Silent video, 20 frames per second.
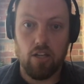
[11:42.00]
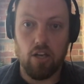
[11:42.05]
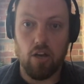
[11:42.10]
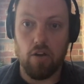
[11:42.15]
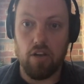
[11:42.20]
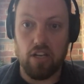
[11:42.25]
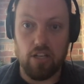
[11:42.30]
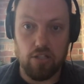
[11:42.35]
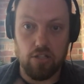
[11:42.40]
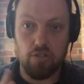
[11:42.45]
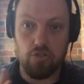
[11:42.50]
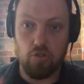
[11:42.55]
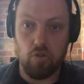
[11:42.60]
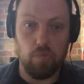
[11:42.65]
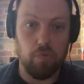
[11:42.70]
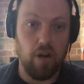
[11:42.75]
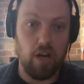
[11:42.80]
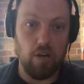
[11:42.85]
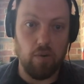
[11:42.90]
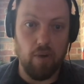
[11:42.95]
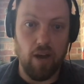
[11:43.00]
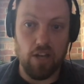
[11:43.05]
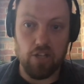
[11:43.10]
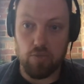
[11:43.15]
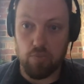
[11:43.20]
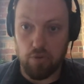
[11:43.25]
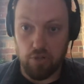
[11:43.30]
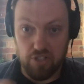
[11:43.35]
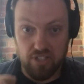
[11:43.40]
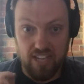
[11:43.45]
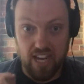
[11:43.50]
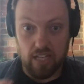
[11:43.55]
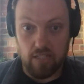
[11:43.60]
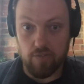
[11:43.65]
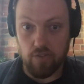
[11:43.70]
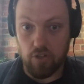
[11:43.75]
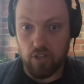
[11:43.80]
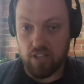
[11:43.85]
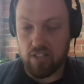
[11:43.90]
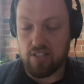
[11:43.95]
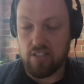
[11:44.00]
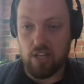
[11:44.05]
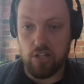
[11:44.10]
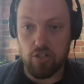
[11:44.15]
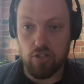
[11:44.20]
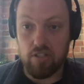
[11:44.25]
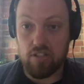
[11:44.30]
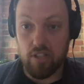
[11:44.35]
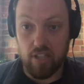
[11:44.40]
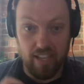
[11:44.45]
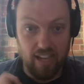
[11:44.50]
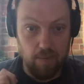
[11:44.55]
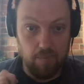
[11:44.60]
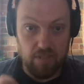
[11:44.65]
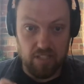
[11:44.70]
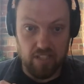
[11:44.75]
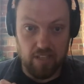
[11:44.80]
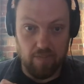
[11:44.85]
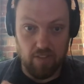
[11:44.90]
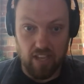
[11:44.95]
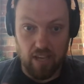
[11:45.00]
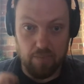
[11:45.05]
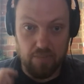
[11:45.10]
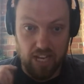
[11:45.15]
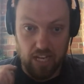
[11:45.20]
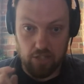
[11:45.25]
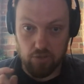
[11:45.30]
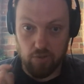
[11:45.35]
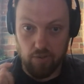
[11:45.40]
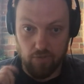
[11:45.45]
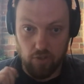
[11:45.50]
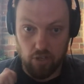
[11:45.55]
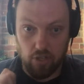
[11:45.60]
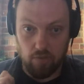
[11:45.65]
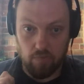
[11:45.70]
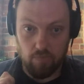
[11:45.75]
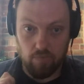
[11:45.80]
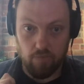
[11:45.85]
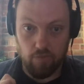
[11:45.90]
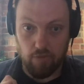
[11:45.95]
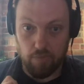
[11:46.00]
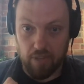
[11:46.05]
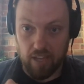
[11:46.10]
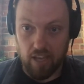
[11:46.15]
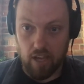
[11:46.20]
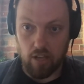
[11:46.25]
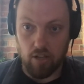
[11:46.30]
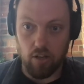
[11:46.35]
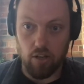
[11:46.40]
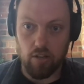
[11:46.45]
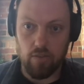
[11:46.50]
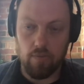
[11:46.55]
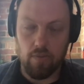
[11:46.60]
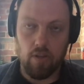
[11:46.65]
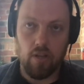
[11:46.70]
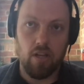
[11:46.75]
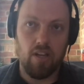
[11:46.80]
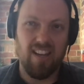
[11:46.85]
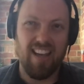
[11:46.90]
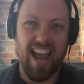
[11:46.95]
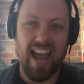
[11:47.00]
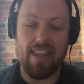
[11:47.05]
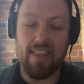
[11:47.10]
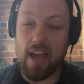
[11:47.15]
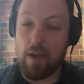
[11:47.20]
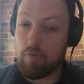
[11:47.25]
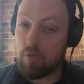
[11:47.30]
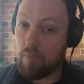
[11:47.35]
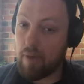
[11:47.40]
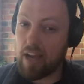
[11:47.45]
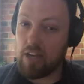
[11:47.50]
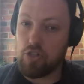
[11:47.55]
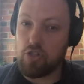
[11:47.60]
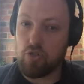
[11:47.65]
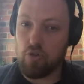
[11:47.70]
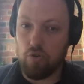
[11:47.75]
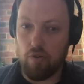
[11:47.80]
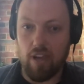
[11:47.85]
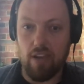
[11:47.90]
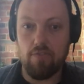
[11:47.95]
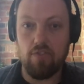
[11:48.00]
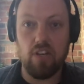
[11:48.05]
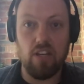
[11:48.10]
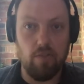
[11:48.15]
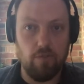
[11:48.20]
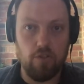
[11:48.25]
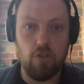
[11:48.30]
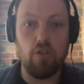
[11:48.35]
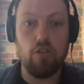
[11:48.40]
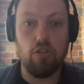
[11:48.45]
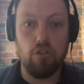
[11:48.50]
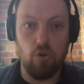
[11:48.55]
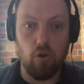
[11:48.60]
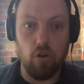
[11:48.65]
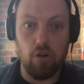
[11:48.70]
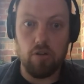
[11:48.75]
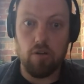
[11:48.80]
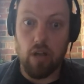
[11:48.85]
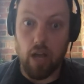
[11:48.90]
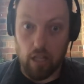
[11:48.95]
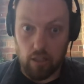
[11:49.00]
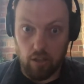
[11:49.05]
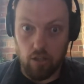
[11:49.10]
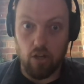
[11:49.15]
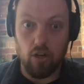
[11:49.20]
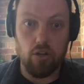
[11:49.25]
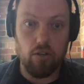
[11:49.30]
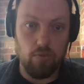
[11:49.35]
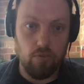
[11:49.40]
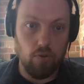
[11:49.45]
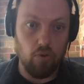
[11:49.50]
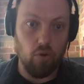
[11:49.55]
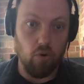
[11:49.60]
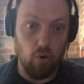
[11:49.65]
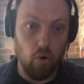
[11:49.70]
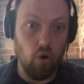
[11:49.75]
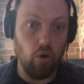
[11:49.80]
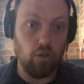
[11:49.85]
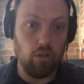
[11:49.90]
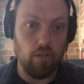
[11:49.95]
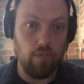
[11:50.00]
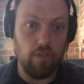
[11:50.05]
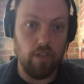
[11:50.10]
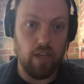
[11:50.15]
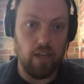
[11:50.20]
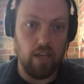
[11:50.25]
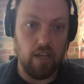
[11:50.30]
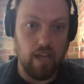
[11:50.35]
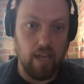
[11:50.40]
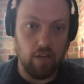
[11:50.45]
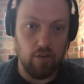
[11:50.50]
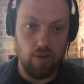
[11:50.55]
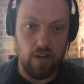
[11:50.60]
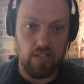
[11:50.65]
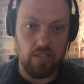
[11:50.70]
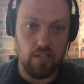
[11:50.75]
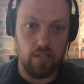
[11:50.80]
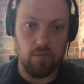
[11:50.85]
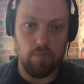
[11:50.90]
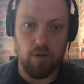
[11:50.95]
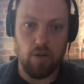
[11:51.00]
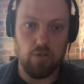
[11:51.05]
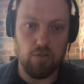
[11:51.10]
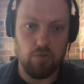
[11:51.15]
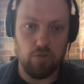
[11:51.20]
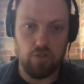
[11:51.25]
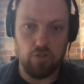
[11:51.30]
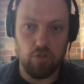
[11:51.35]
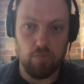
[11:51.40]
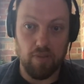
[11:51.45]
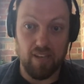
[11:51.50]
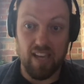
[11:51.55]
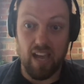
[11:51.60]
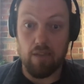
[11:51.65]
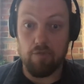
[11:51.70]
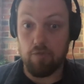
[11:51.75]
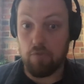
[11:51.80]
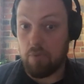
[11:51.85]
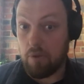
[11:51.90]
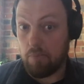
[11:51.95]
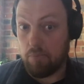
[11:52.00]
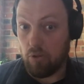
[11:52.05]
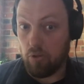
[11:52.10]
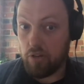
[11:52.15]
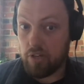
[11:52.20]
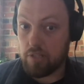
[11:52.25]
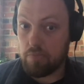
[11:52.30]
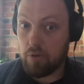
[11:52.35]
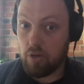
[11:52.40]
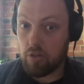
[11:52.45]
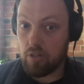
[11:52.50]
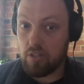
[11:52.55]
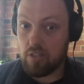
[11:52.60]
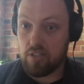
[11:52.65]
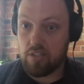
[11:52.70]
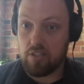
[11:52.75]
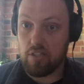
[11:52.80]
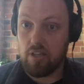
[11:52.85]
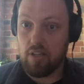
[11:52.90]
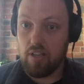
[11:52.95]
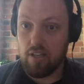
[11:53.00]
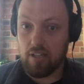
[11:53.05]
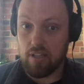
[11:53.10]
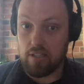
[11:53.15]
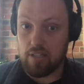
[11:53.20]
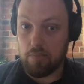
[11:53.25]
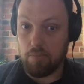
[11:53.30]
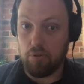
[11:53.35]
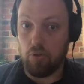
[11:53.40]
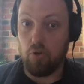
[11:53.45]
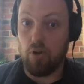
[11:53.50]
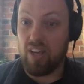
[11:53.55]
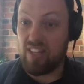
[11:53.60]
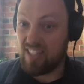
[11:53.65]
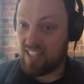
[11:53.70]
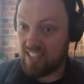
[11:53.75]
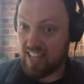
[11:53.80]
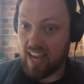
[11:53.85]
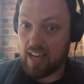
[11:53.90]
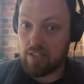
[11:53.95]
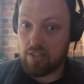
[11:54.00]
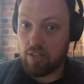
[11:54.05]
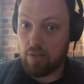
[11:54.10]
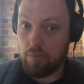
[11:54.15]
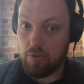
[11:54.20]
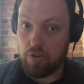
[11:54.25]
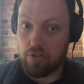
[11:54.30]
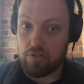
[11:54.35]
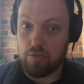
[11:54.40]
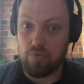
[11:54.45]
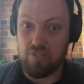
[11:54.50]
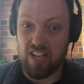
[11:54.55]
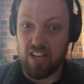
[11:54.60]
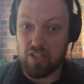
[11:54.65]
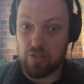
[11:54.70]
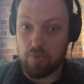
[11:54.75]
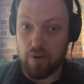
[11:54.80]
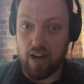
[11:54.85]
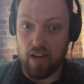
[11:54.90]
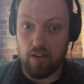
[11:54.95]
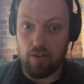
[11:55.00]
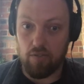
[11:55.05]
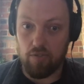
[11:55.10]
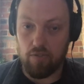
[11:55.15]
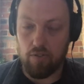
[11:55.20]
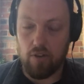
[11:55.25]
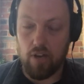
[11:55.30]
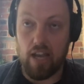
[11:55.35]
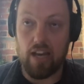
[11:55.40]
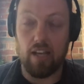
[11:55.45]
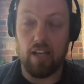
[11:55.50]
going into superannuation where it's tax-free concessionally. So the government's giving up tax revenue from the get-go. And that remains true even if you thought a lot or all of the increase in compulsory super came from employers' pockets, because employers are taxed at a personal tax rate of,